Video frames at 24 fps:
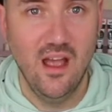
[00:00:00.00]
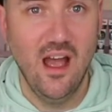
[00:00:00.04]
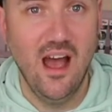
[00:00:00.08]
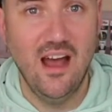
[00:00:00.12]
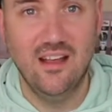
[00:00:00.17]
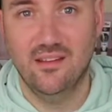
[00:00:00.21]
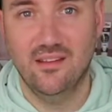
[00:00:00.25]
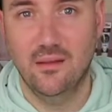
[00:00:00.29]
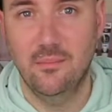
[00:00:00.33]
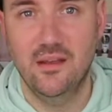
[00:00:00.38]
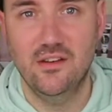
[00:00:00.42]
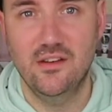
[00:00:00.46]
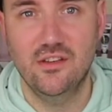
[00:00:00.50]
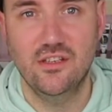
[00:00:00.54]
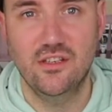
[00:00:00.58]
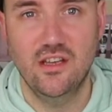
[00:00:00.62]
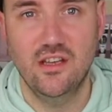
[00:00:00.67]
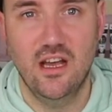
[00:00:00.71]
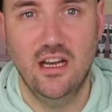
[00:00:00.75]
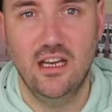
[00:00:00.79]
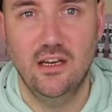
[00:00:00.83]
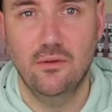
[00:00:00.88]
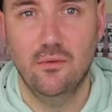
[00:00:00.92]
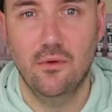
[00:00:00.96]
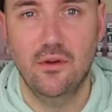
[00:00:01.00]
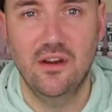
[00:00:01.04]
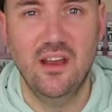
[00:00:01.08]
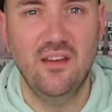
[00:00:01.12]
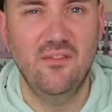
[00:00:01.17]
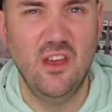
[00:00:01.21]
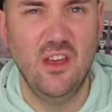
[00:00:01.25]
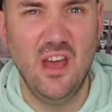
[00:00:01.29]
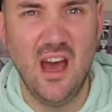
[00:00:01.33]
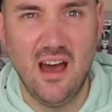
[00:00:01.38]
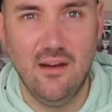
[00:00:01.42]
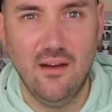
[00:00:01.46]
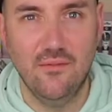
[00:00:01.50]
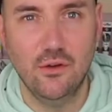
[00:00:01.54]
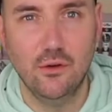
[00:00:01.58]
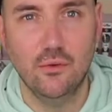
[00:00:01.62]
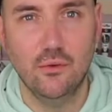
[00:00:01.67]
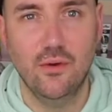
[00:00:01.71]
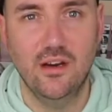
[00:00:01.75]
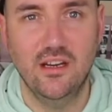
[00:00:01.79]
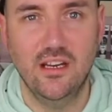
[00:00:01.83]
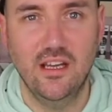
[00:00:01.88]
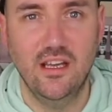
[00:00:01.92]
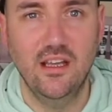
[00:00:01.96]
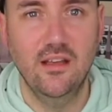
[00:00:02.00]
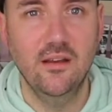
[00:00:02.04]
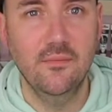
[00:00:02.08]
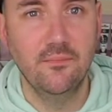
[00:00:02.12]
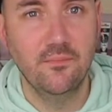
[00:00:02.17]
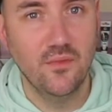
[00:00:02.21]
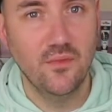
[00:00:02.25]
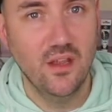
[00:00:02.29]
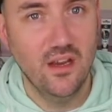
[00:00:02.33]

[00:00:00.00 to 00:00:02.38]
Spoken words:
As I mentioned earlier on, if you haven't already,